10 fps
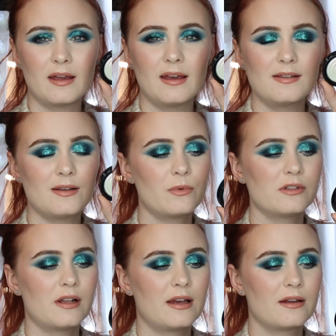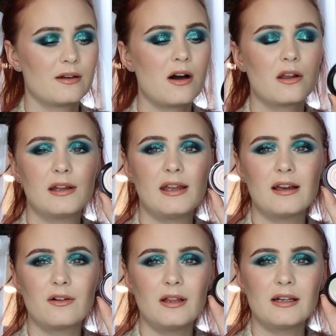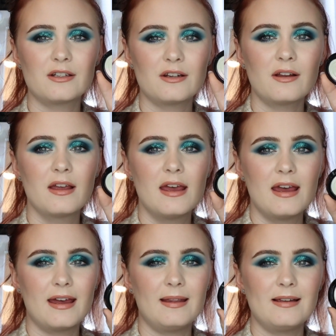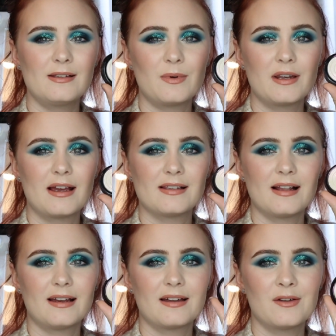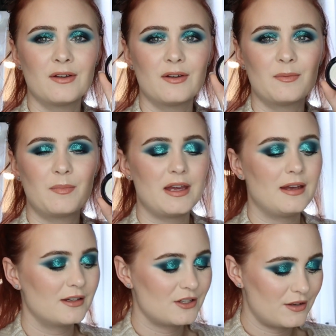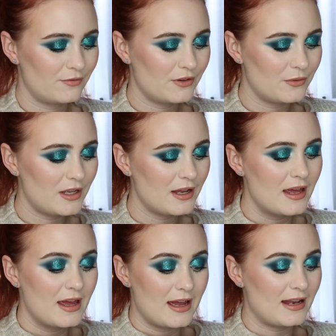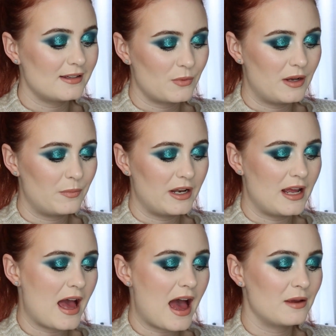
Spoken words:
I guess it was like a holiday collection, and this one has like a pink shift to it, and it's really pretty.